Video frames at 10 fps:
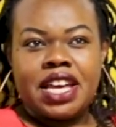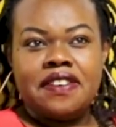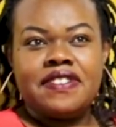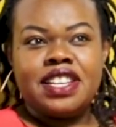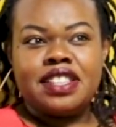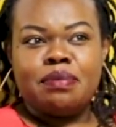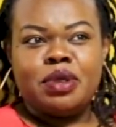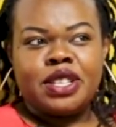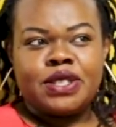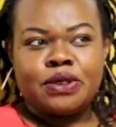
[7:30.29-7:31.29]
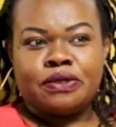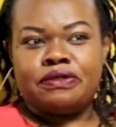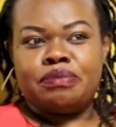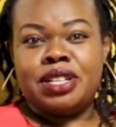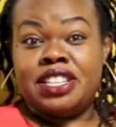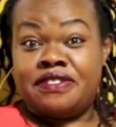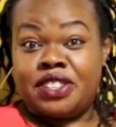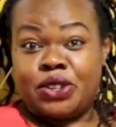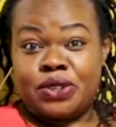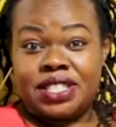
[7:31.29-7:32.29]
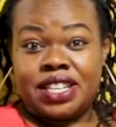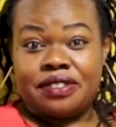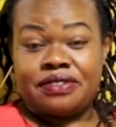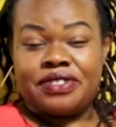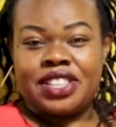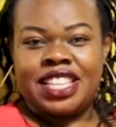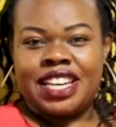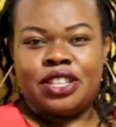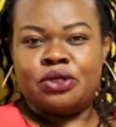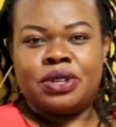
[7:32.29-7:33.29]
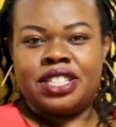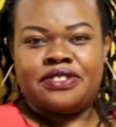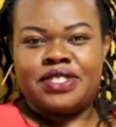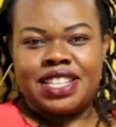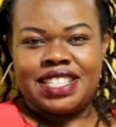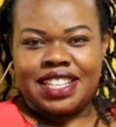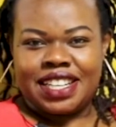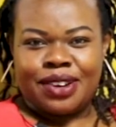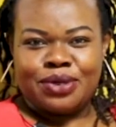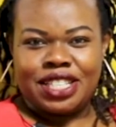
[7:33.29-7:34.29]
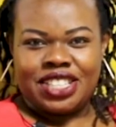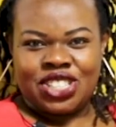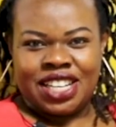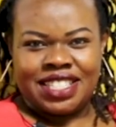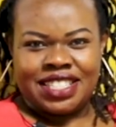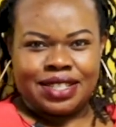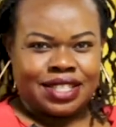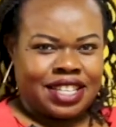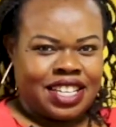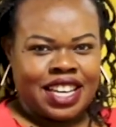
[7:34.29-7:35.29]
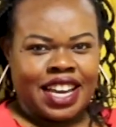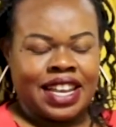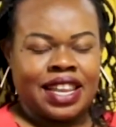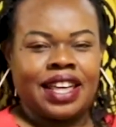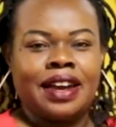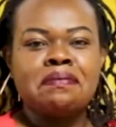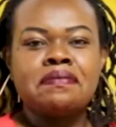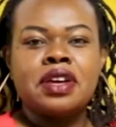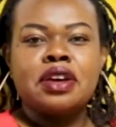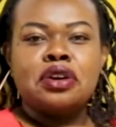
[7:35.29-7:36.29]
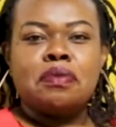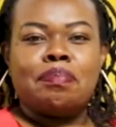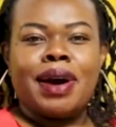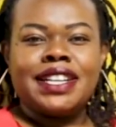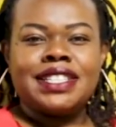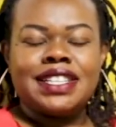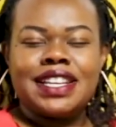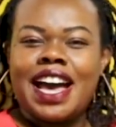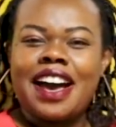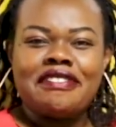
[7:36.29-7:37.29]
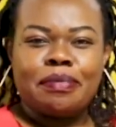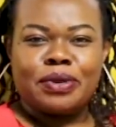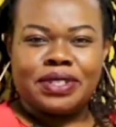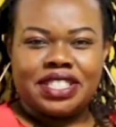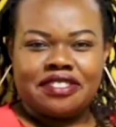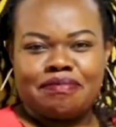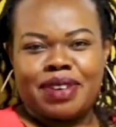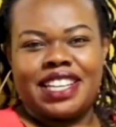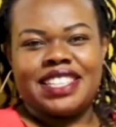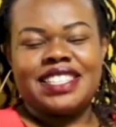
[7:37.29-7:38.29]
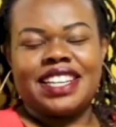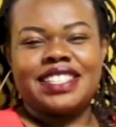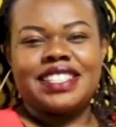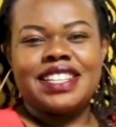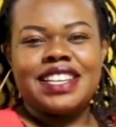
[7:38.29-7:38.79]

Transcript: Even in the midst of believing yourself, there you will definitely encounter challenges here and there, but have a positive mindset.